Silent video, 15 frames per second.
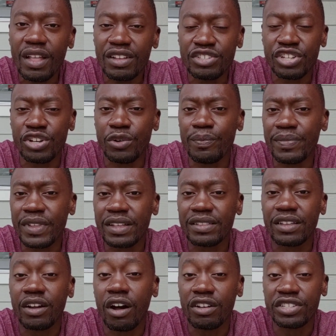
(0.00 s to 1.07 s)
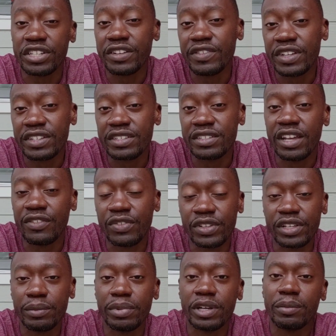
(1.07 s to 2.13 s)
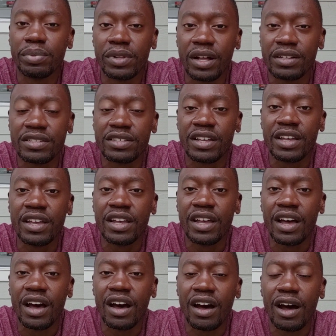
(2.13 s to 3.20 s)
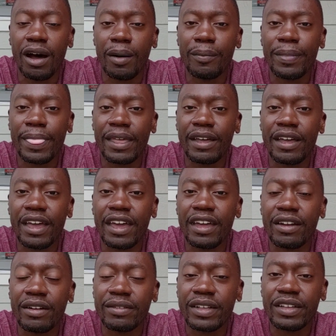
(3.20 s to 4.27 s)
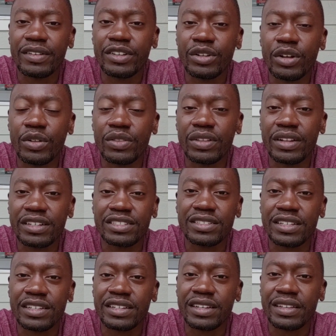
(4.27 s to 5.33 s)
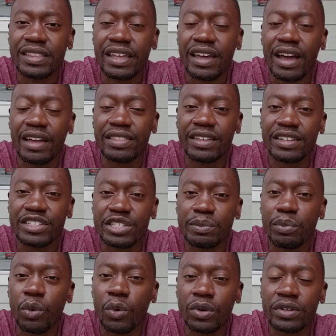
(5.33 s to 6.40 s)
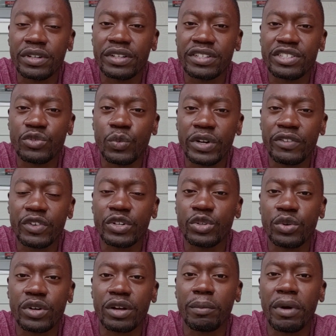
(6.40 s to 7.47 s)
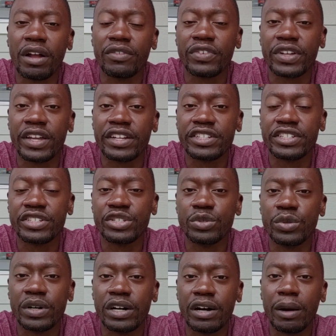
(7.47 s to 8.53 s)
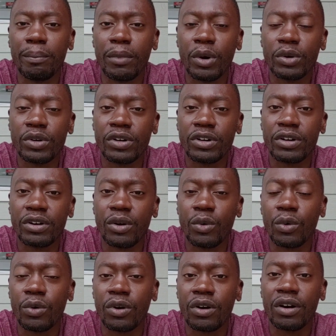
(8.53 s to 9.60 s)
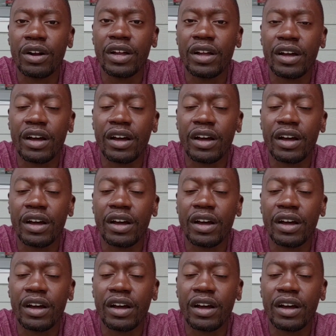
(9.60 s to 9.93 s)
So the cost savings is definitely a big plus. And the next thing that I think is important is whenever you're doing a modification to a motor, or